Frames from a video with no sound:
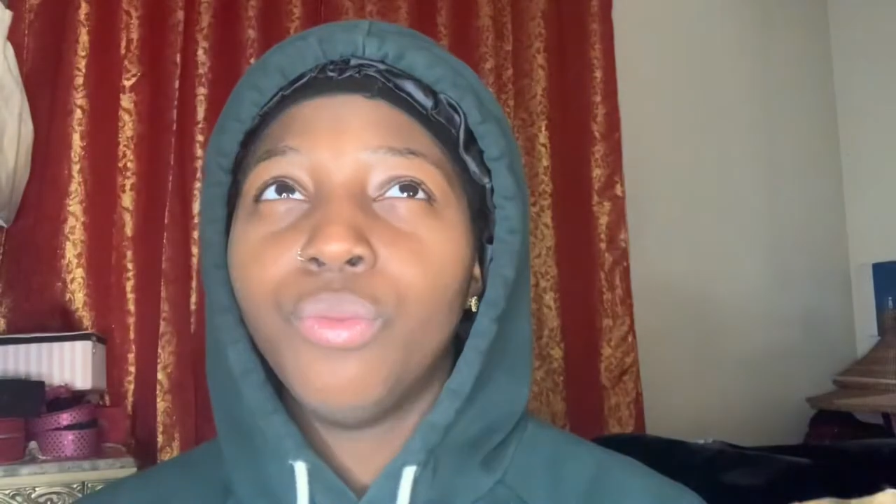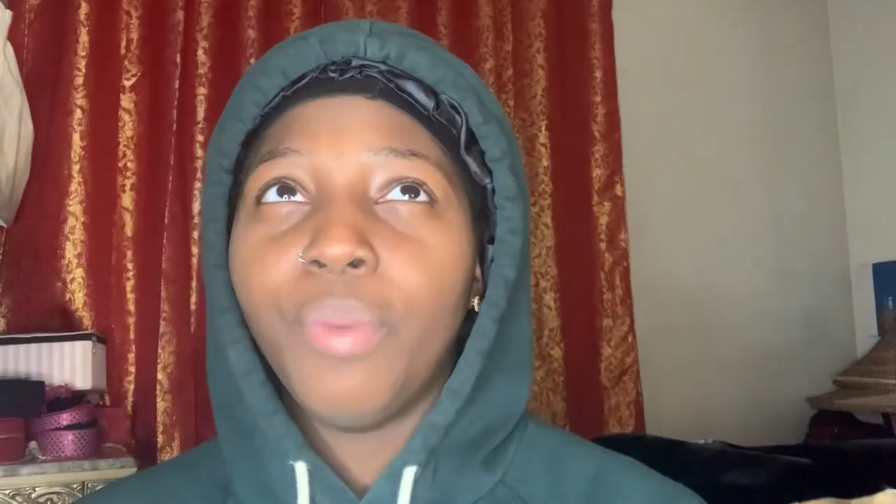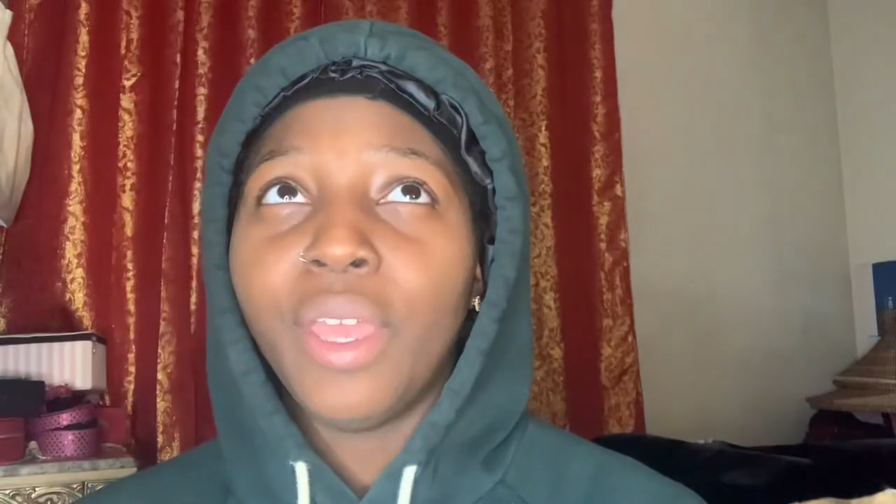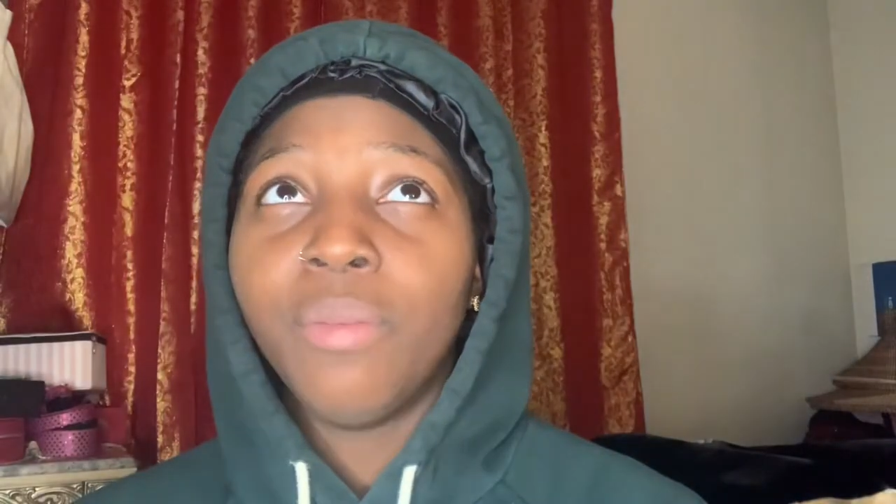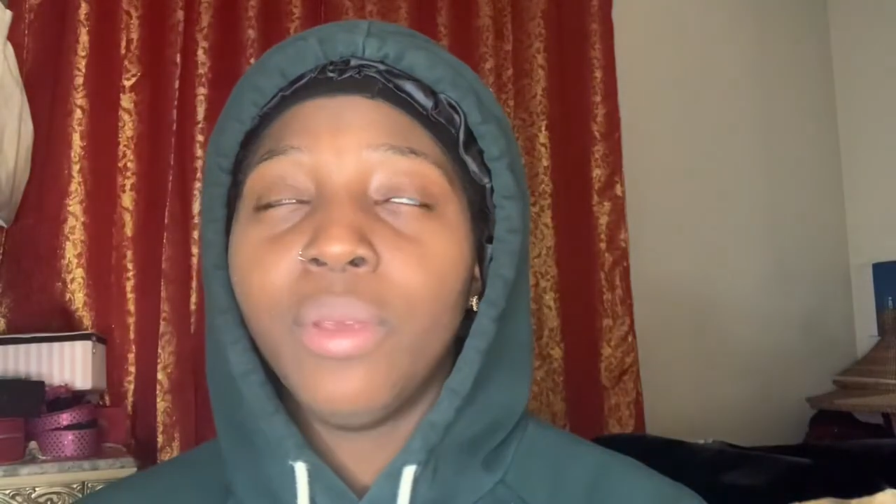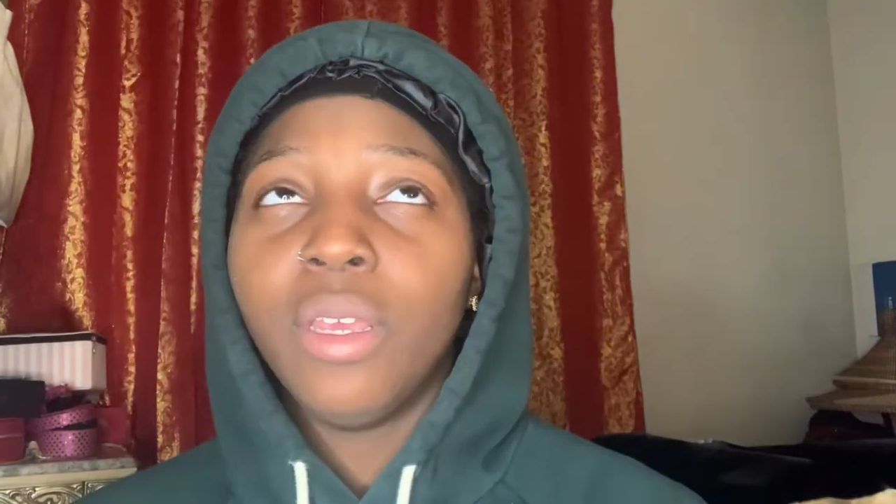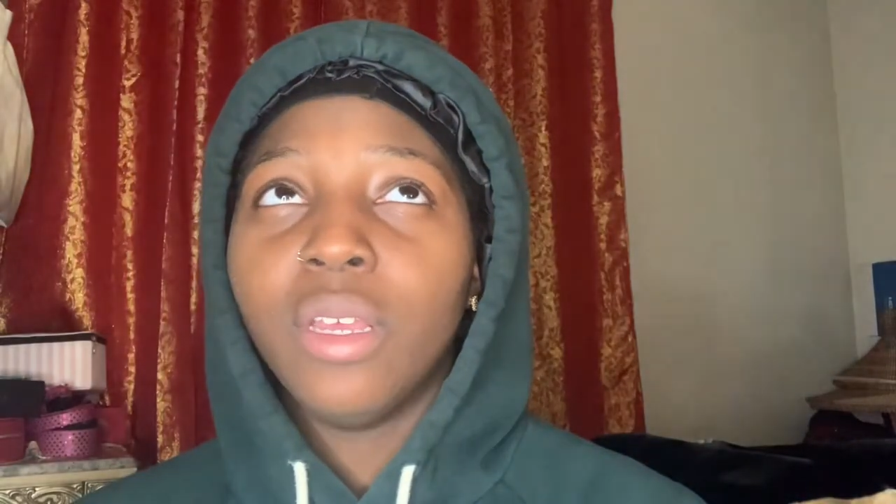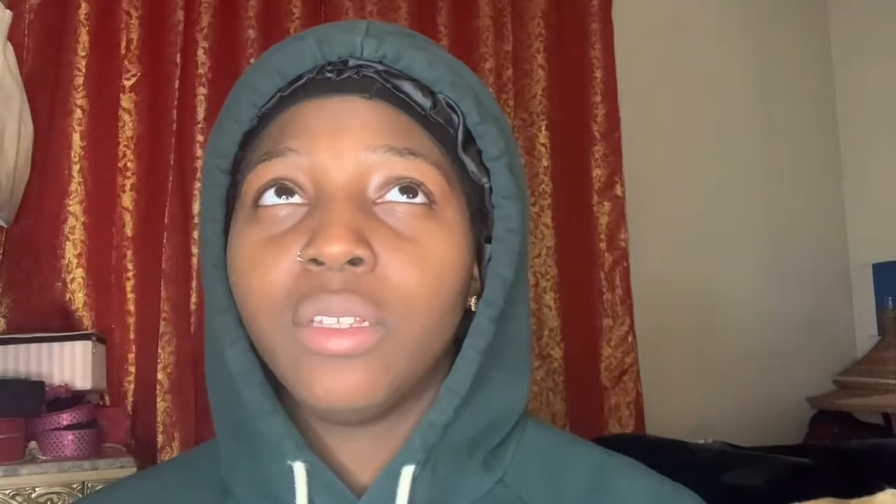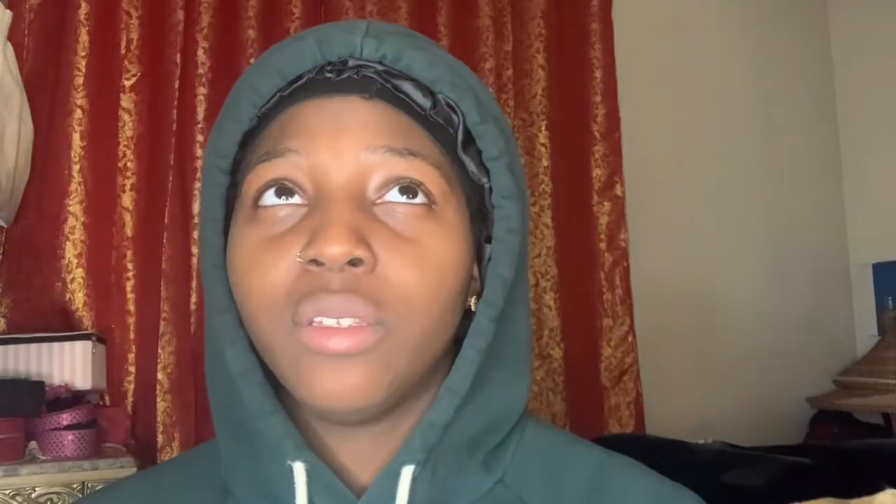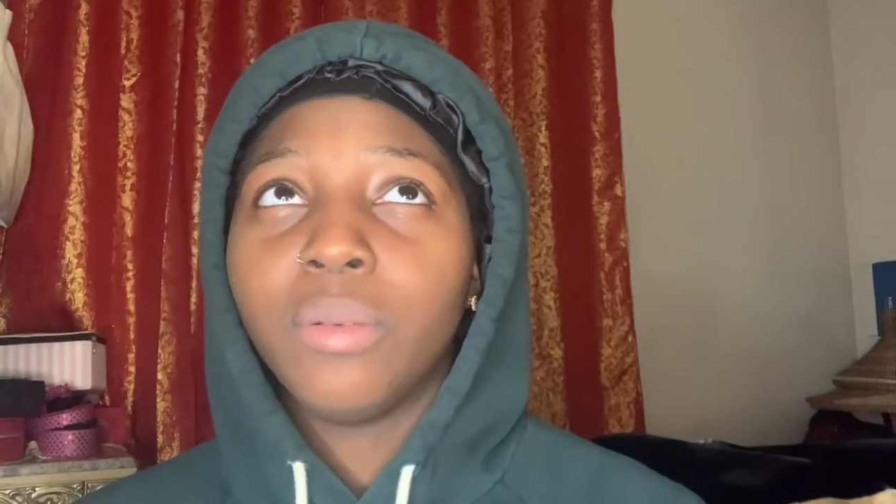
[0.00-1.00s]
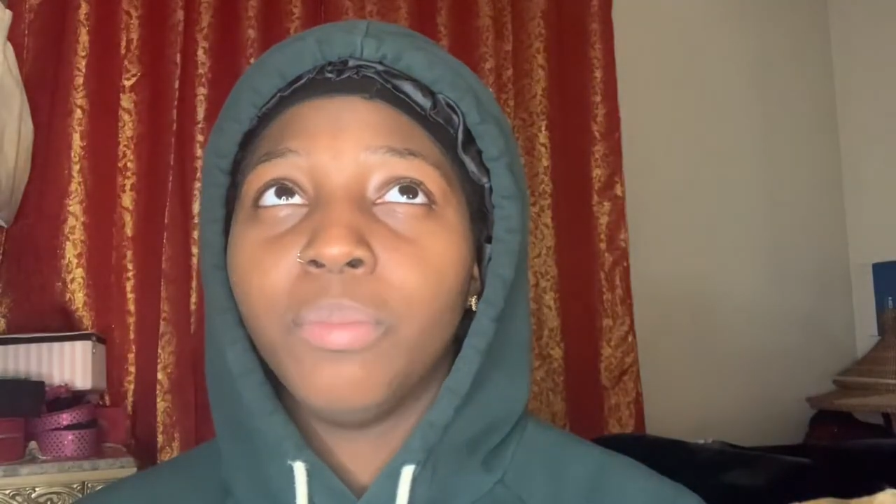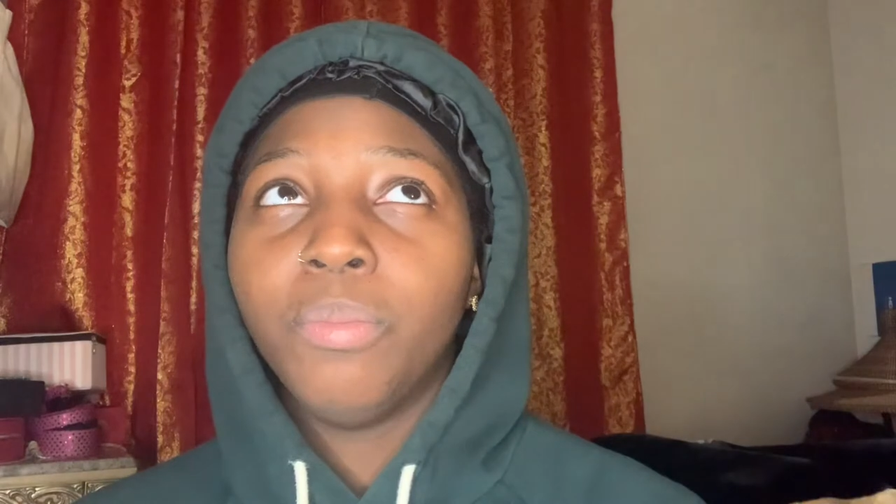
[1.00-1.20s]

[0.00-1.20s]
made me into